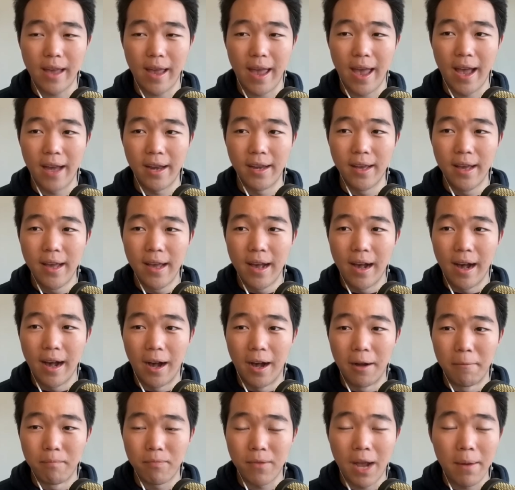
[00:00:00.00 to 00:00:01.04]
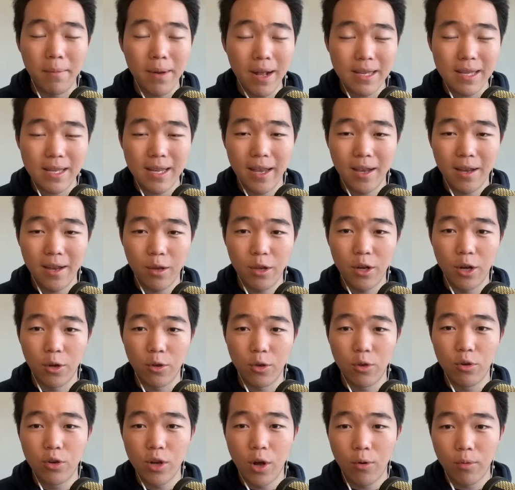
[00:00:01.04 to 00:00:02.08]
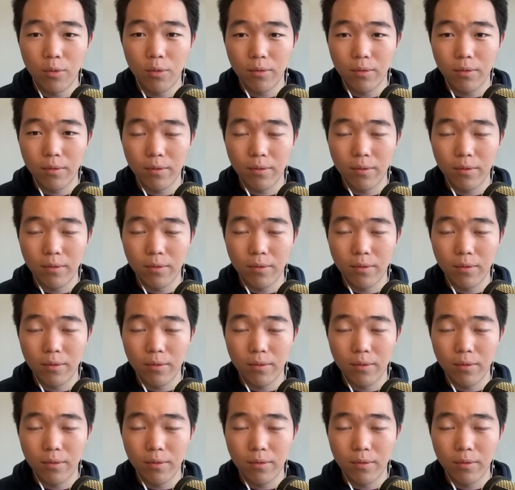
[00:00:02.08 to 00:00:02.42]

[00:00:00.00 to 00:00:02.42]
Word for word: And um, I'm not saying you know you don't